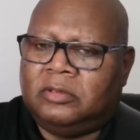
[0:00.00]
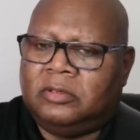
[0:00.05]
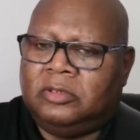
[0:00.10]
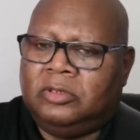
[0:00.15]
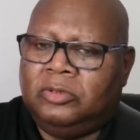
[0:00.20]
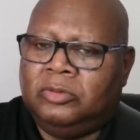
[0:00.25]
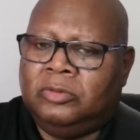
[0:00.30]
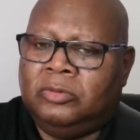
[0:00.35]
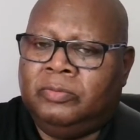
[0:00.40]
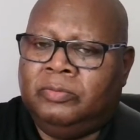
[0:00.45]

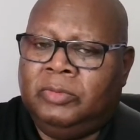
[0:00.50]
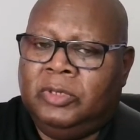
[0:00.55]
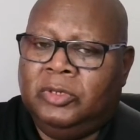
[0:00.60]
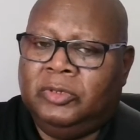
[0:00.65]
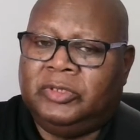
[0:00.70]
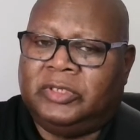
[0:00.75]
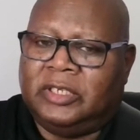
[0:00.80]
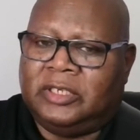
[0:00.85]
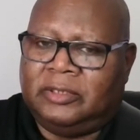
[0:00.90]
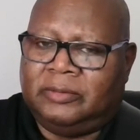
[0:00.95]

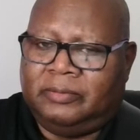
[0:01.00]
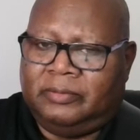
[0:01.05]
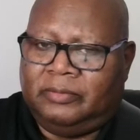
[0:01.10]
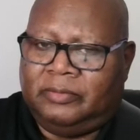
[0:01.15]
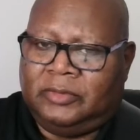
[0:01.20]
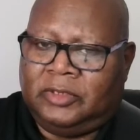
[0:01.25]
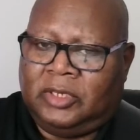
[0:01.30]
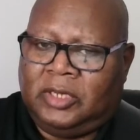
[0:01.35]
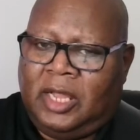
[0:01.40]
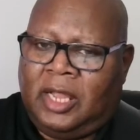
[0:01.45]
music,
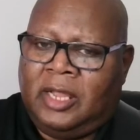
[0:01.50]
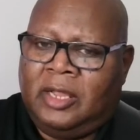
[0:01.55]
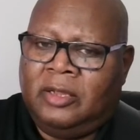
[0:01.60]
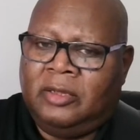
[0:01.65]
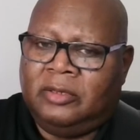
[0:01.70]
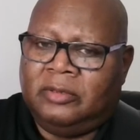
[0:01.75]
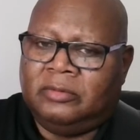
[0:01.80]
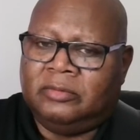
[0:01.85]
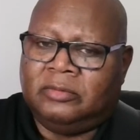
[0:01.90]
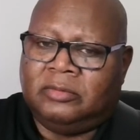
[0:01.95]

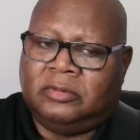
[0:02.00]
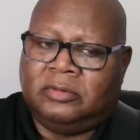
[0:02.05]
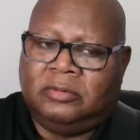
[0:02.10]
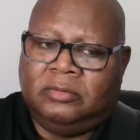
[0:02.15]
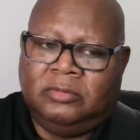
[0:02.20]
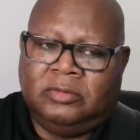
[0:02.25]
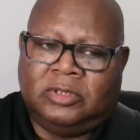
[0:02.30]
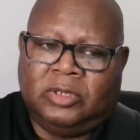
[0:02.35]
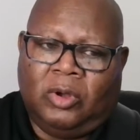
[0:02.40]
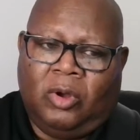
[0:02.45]
okay,
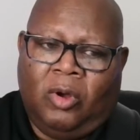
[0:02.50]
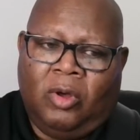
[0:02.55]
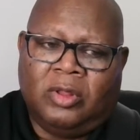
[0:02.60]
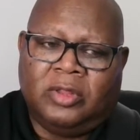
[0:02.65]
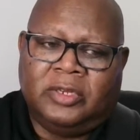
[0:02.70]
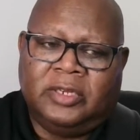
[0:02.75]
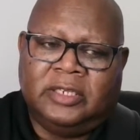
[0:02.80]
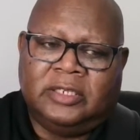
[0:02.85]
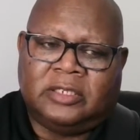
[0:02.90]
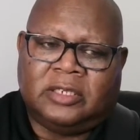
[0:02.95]
to
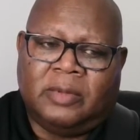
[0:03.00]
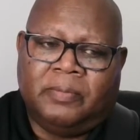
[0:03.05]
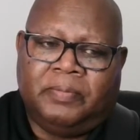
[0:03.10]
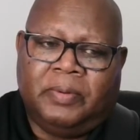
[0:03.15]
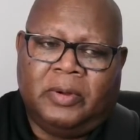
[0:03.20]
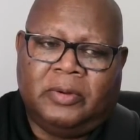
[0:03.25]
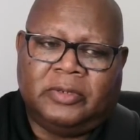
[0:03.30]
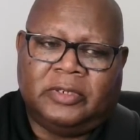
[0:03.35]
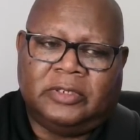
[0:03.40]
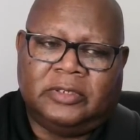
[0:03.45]
all of these
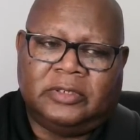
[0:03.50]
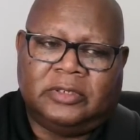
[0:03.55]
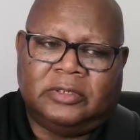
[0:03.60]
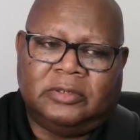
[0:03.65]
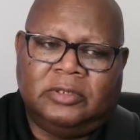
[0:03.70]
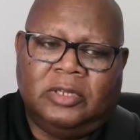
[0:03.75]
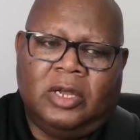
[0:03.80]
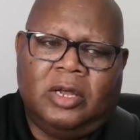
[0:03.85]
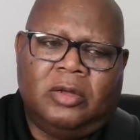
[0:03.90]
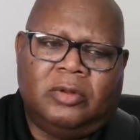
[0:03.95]
components.
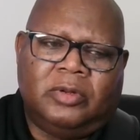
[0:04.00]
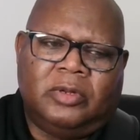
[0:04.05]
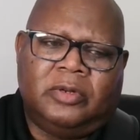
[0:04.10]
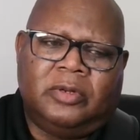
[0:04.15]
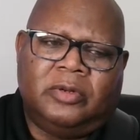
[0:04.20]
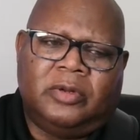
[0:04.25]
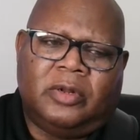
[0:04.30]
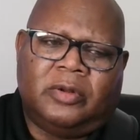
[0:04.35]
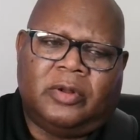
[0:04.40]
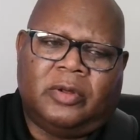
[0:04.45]

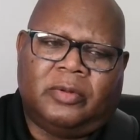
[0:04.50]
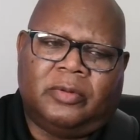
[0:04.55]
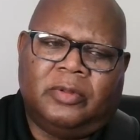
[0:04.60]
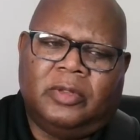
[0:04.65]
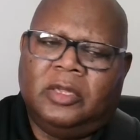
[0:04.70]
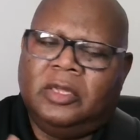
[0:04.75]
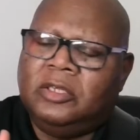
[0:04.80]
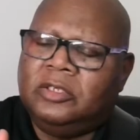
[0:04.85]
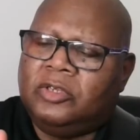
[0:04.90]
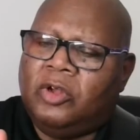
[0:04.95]
No.
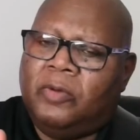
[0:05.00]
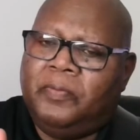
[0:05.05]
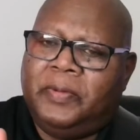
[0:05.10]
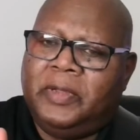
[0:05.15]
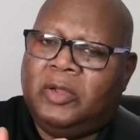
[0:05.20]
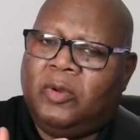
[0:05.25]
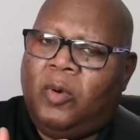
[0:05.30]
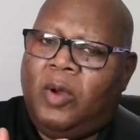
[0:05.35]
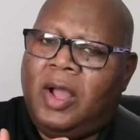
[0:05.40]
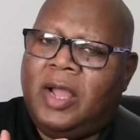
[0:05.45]
Don't
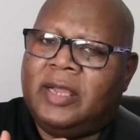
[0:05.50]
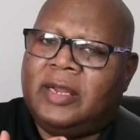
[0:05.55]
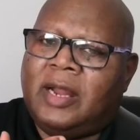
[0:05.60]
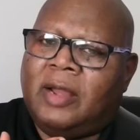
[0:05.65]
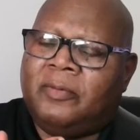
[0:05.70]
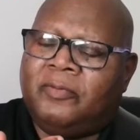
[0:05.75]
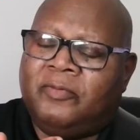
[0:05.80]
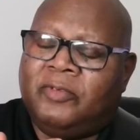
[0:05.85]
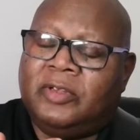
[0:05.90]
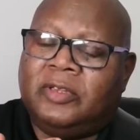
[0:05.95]
be quiet.
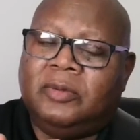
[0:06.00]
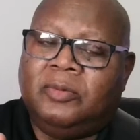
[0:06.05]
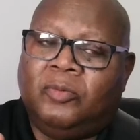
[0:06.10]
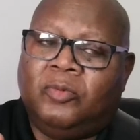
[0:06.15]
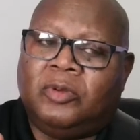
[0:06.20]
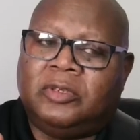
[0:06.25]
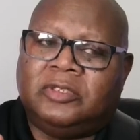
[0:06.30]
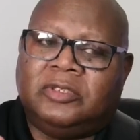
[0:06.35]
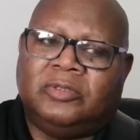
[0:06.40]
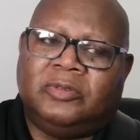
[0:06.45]
I really
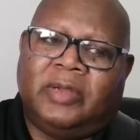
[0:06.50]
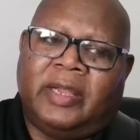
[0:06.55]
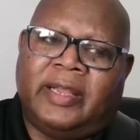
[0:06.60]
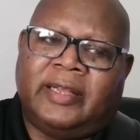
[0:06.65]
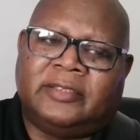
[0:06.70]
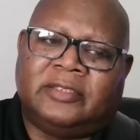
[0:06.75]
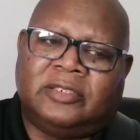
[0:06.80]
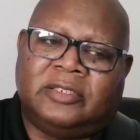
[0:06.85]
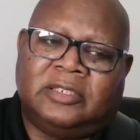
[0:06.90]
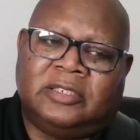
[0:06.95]
want you to
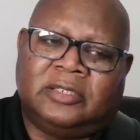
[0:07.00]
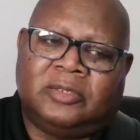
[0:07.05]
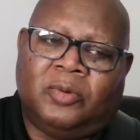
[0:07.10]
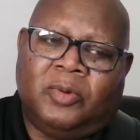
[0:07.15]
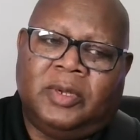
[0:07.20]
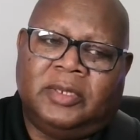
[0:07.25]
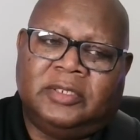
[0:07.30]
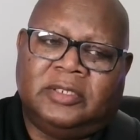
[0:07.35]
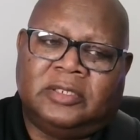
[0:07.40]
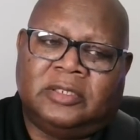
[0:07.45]
answer these
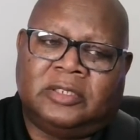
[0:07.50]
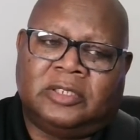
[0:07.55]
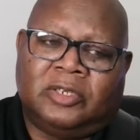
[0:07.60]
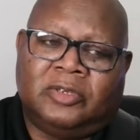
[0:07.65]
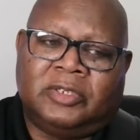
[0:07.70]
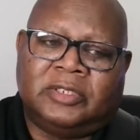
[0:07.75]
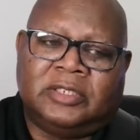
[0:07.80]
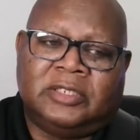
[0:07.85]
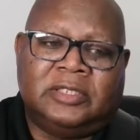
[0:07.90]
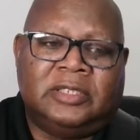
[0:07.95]
questions
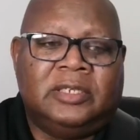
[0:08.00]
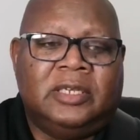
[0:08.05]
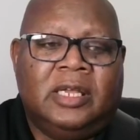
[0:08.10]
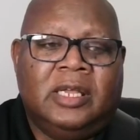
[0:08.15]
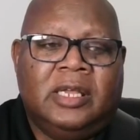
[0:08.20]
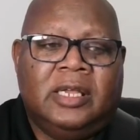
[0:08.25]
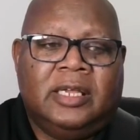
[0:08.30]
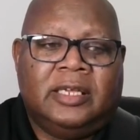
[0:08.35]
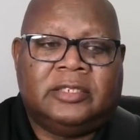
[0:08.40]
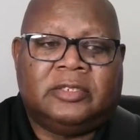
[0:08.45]
because
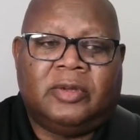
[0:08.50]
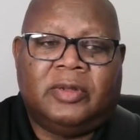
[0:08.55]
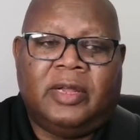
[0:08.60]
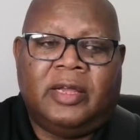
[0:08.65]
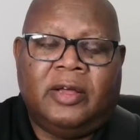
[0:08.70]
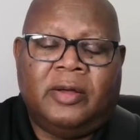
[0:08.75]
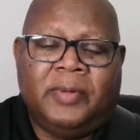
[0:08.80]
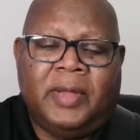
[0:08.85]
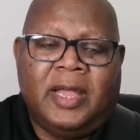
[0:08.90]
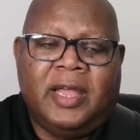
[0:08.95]
it's going to
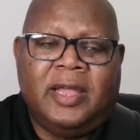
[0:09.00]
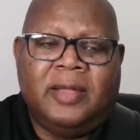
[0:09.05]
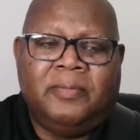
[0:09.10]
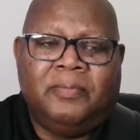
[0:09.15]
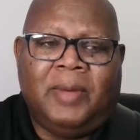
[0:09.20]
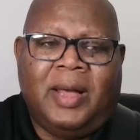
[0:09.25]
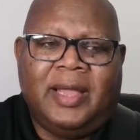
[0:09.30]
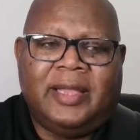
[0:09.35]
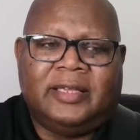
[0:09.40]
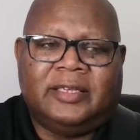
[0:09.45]
help. Hey,
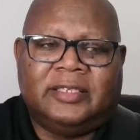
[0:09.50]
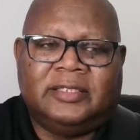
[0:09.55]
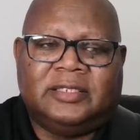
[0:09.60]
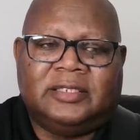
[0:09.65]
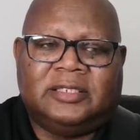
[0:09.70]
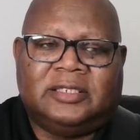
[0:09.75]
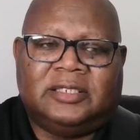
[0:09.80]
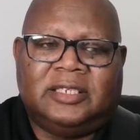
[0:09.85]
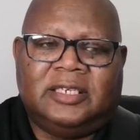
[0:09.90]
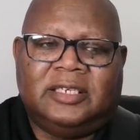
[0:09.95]
Mike, good
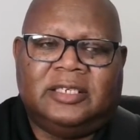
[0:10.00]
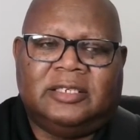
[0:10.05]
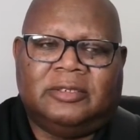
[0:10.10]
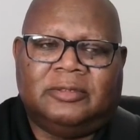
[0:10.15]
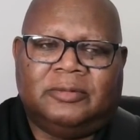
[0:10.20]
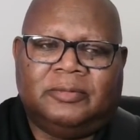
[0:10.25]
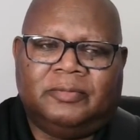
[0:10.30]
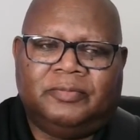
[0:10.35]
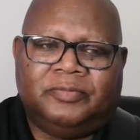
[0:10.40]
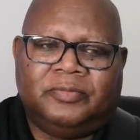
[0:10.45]
to see
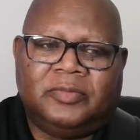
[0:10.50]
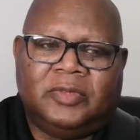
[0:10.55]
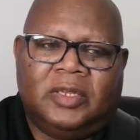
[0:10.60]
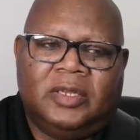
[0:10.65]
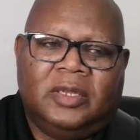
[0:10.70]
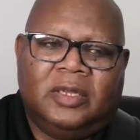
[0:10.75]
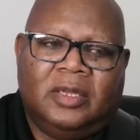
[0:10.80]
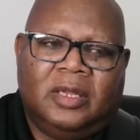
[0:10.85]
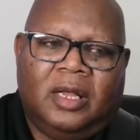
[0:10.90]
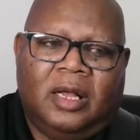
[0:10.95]
you.
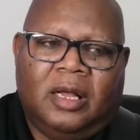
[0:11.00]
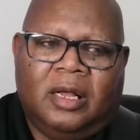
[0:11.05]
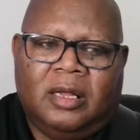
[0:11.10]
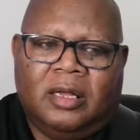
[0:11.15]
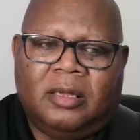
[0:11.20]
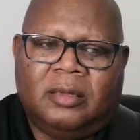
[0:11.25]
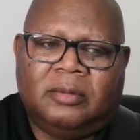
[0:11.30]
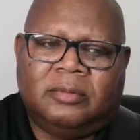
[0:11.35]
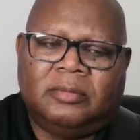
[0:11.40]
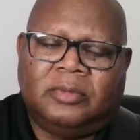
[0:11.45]

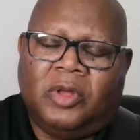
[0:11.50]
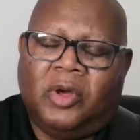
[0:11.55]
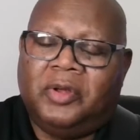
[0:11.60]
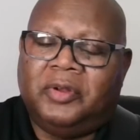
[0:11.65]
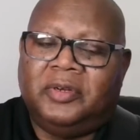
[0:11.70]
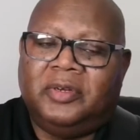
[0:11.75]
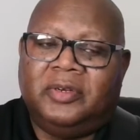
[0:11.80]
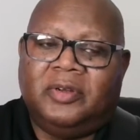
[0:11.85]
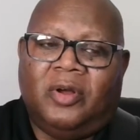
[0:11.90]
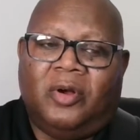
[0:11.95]

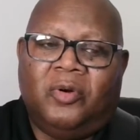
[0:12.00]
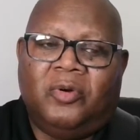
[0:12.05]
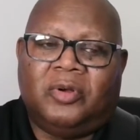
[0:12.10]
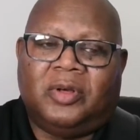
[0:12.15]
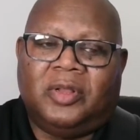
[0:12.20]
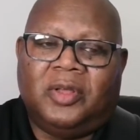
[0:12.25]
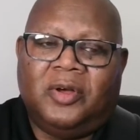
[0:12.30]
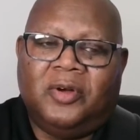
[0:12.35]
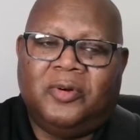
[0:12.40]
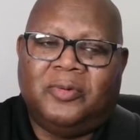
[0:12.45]
Lawton,
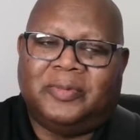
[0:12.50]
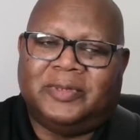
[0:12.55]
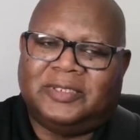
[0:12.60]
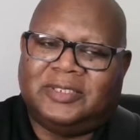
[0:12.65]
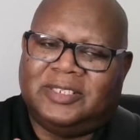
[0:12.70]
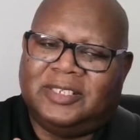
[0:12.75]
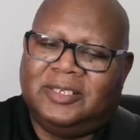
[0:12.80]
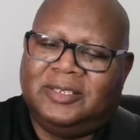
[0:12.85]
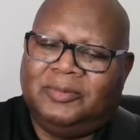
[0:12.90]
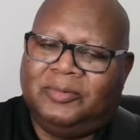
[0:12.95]
Oklahoma.
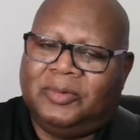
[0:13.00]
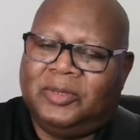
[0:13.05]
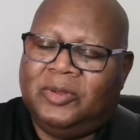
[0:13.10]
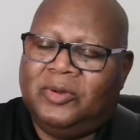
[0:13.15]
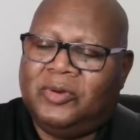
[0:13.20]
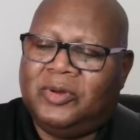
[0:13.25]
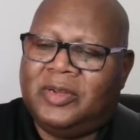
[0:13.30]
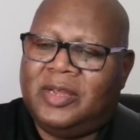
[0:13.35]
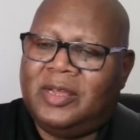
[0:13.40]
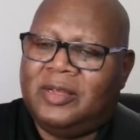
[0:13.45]
See, we're
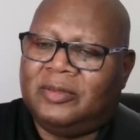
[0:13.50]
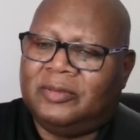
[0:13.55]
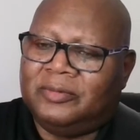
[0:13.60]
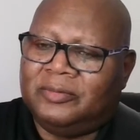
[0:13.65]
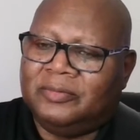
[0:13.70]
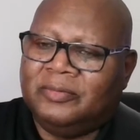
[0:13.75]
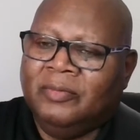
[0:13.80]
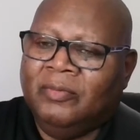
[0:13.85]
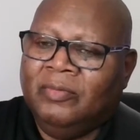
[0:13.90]
going out.